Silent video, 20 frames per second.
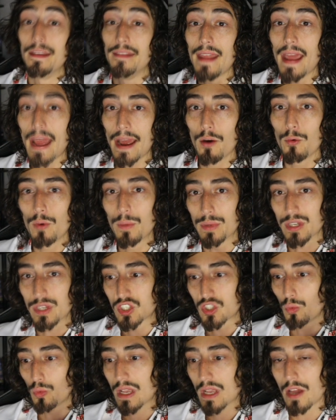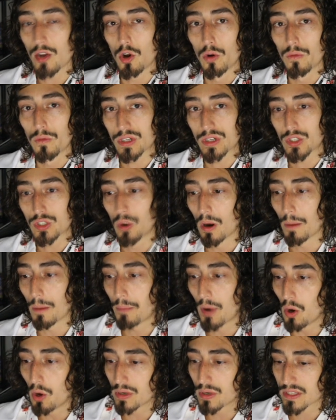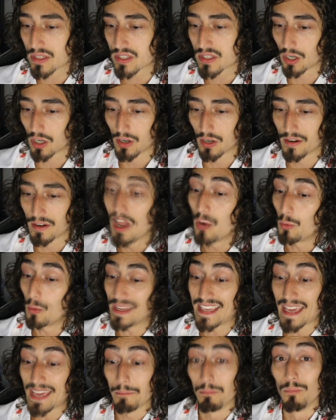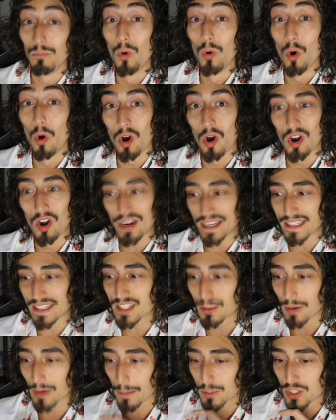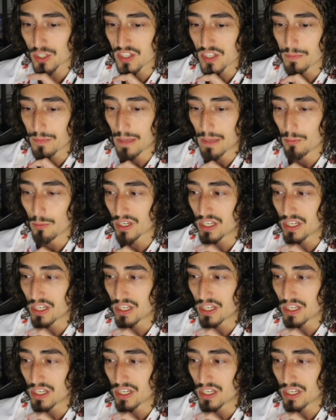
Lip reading: Now, when we swing on over into our opponent's turn, we get more interruptions, baby.